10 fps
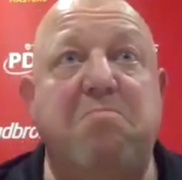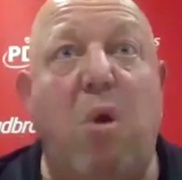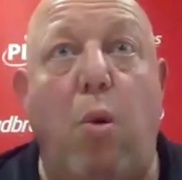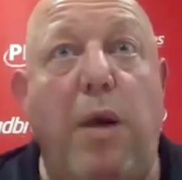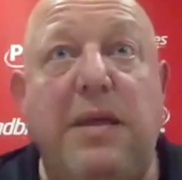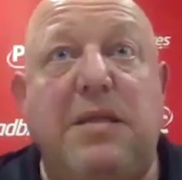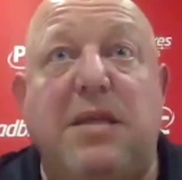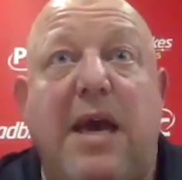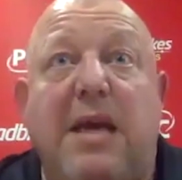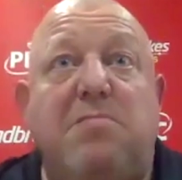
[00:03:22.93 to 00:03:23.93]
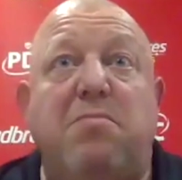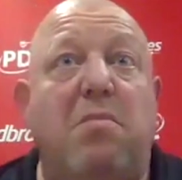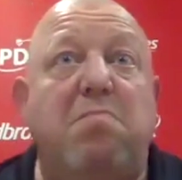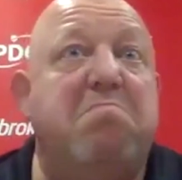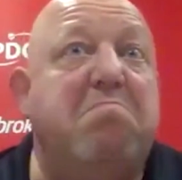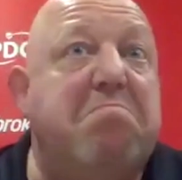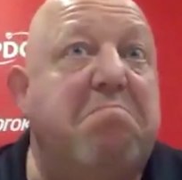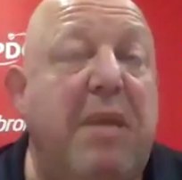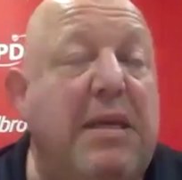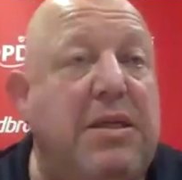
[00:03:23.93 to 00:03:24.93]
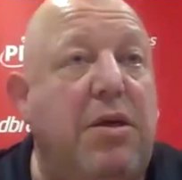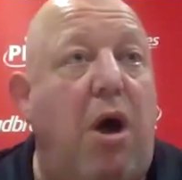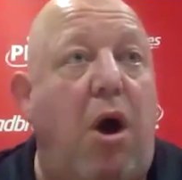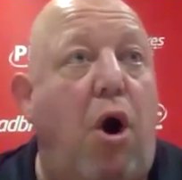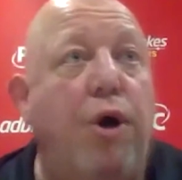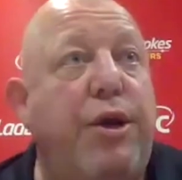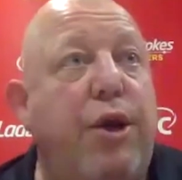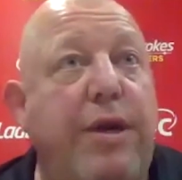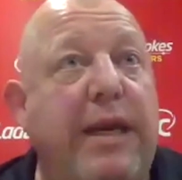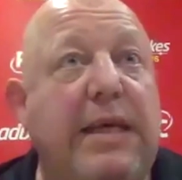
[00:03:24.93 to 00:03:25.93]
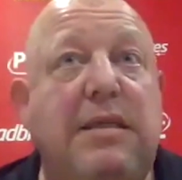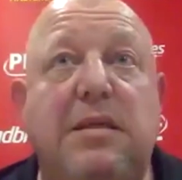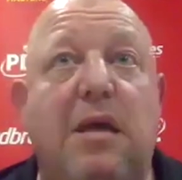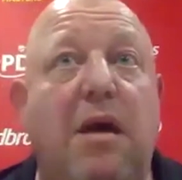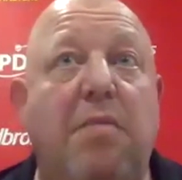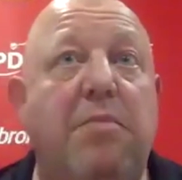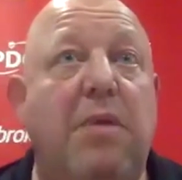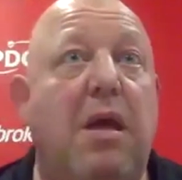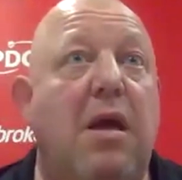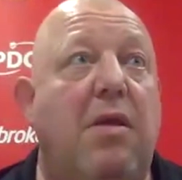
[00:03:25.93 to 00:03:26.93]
Always had mid to high 90s.